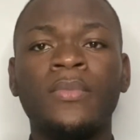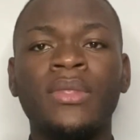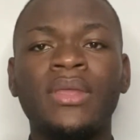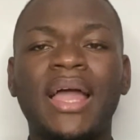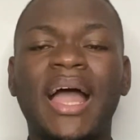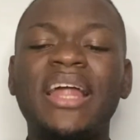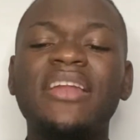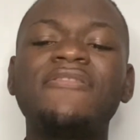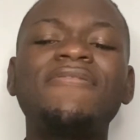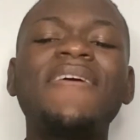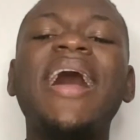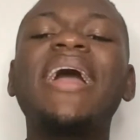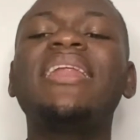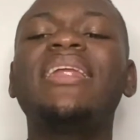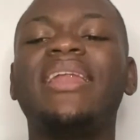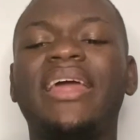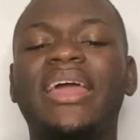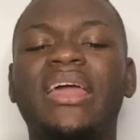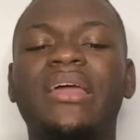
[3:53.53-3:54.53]
And
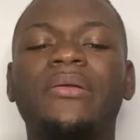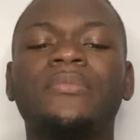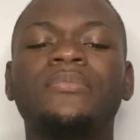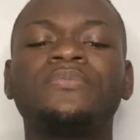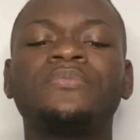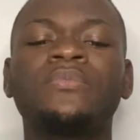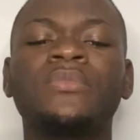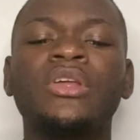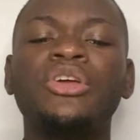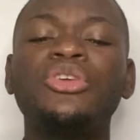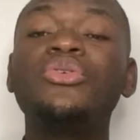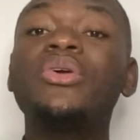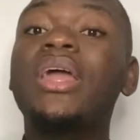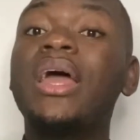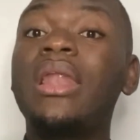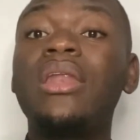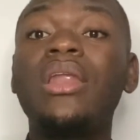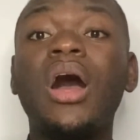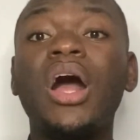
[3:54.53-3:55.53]
finally, you
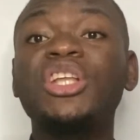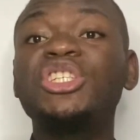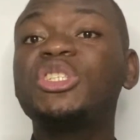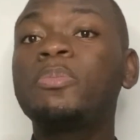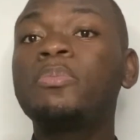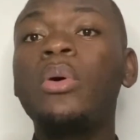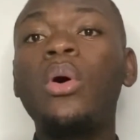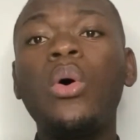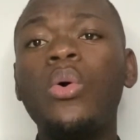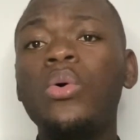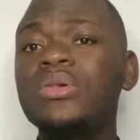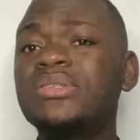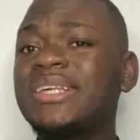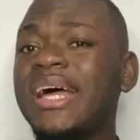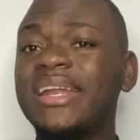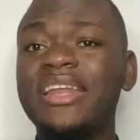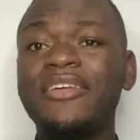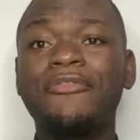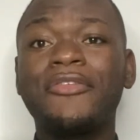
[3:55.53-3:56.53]
can launch polls
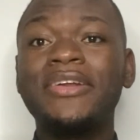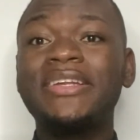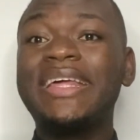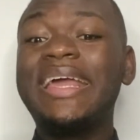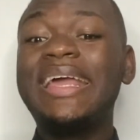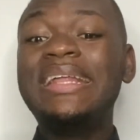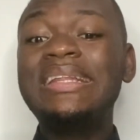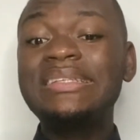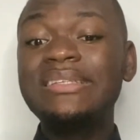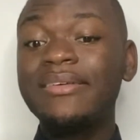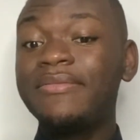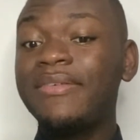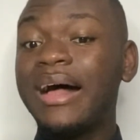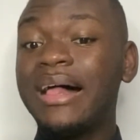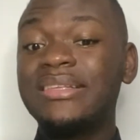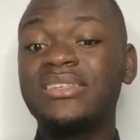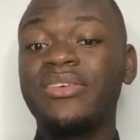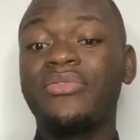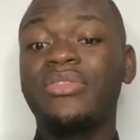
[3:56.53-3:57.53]
at different
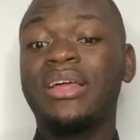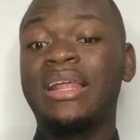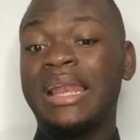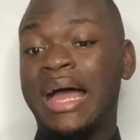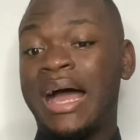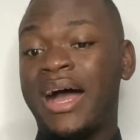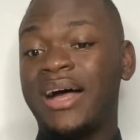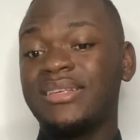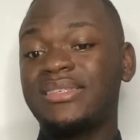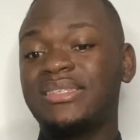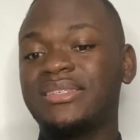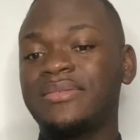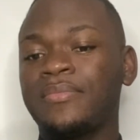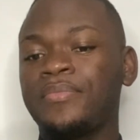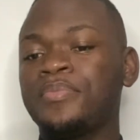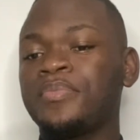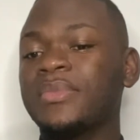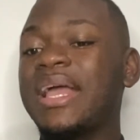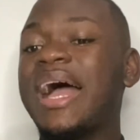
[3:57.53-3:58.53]
intervals of the class,
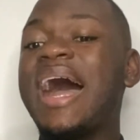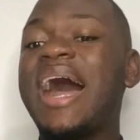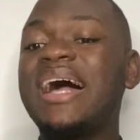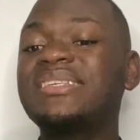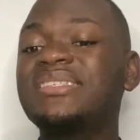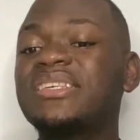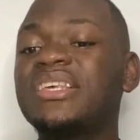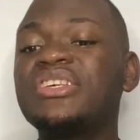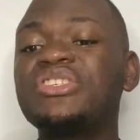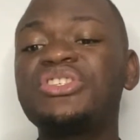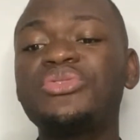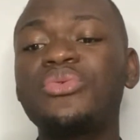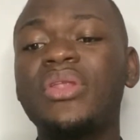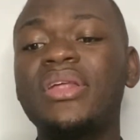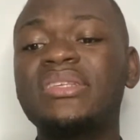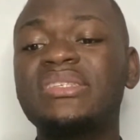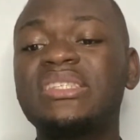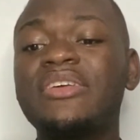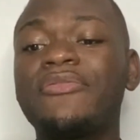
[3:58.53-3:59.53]
asking
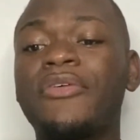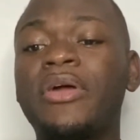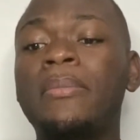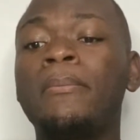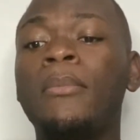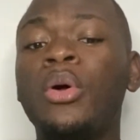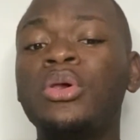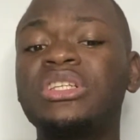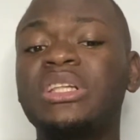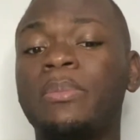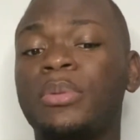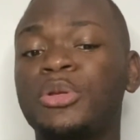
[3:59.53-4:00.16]
students different multiple